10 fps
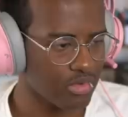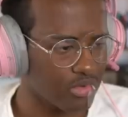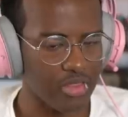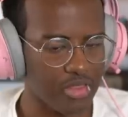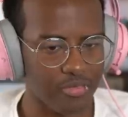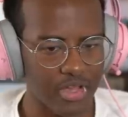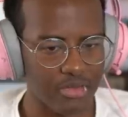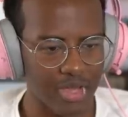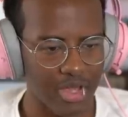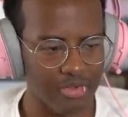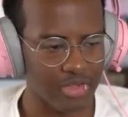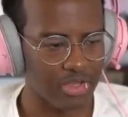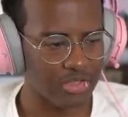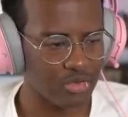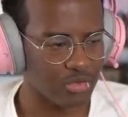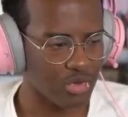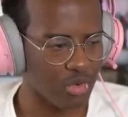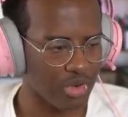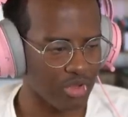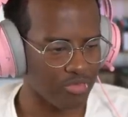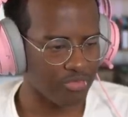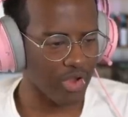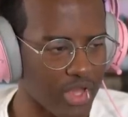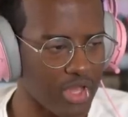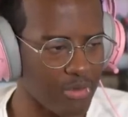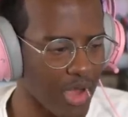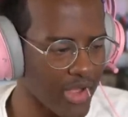Dude, how the fuck am I having issues recording a fucking